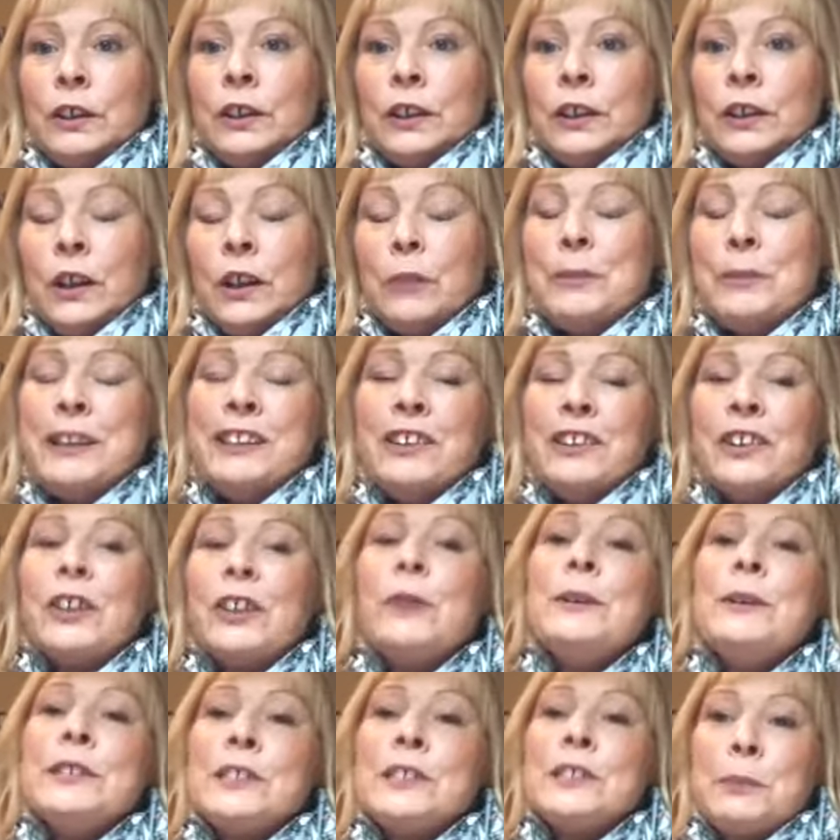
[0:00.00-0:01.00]
I mean, I
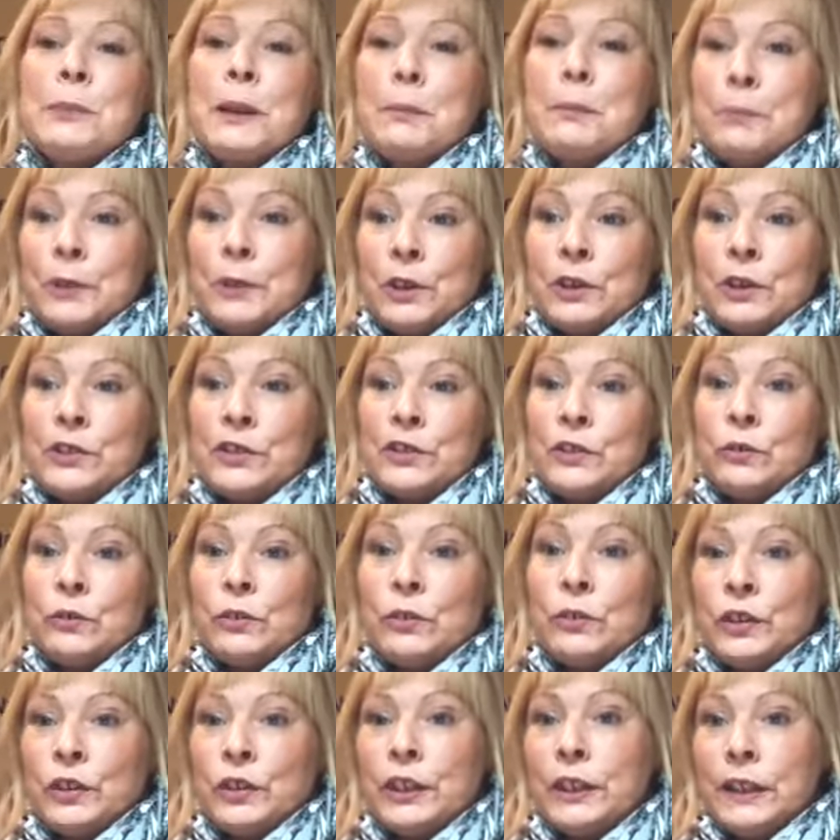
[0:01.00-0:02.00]
know it's a bit
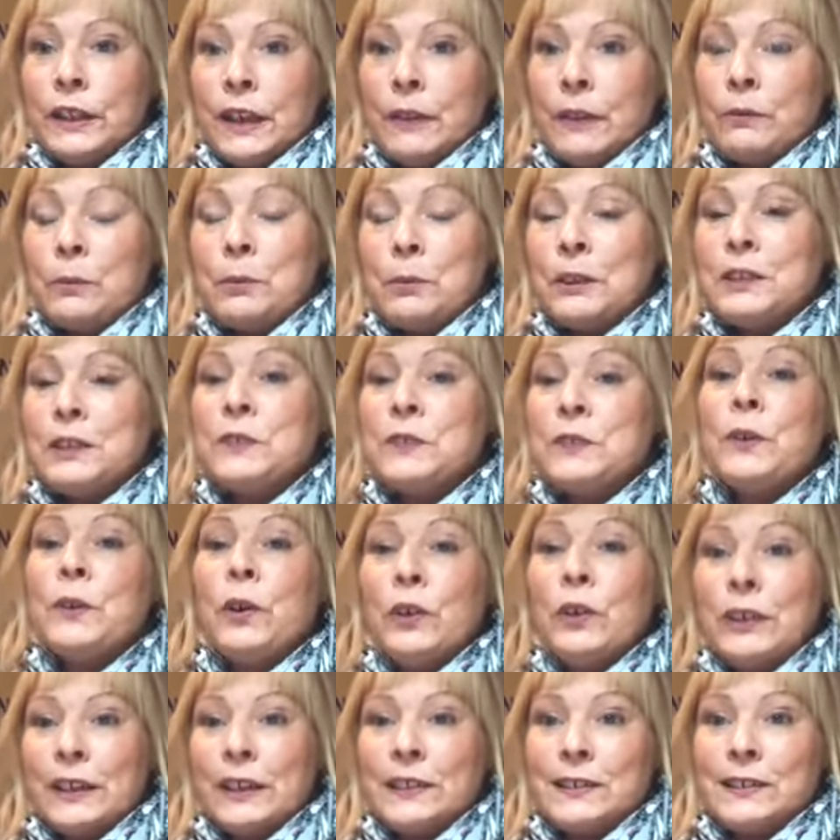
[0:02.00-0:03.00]
personal looking at everybody's
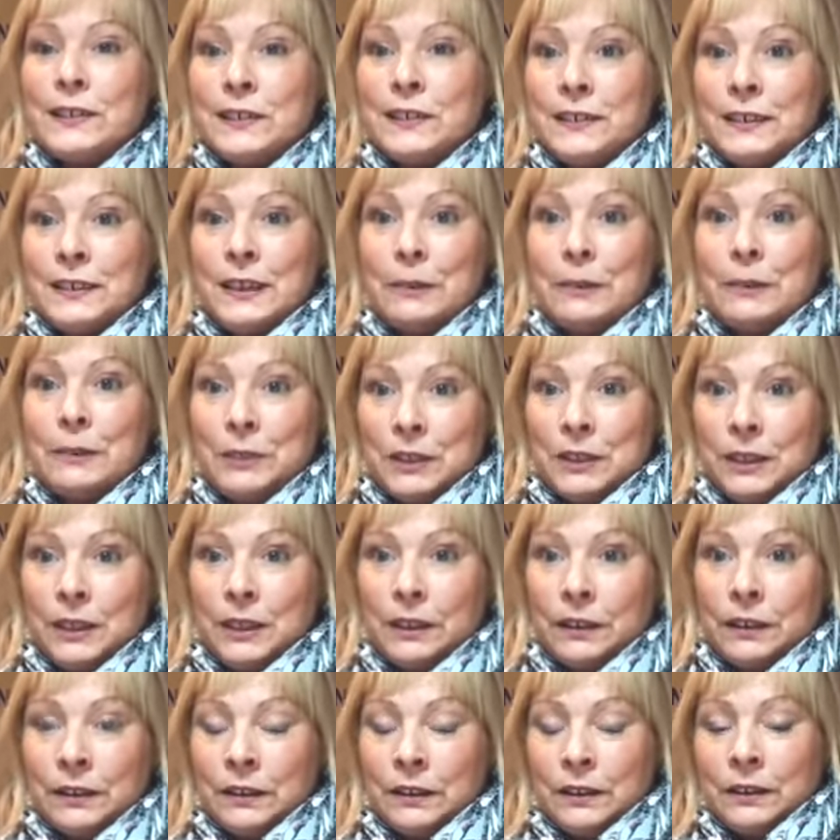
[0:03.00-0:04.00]
finances and
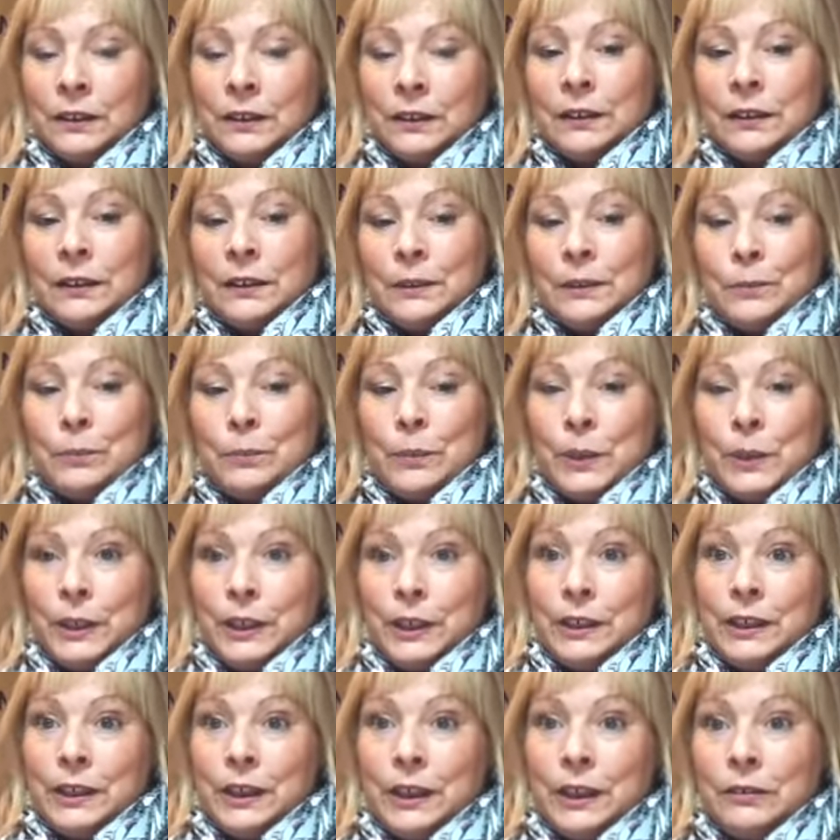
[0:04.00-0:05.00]
everything. Yeah.
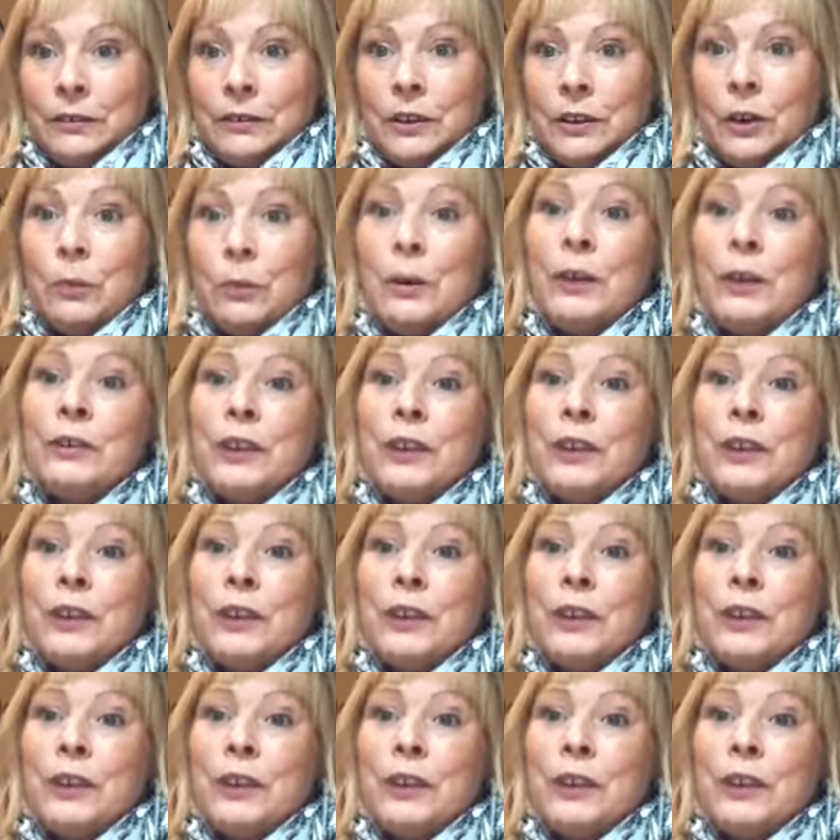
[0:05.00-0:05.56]
You know, I won't but I